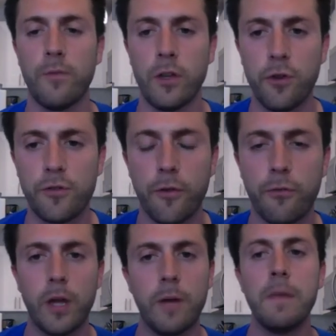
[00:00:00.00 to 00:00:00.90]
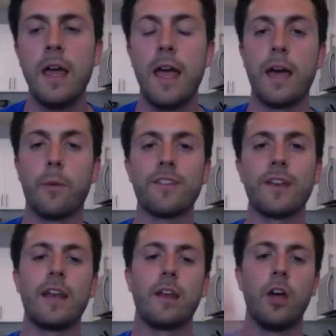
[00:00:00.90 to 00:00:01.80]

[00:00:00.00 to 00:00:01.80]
and useful for you. And once again,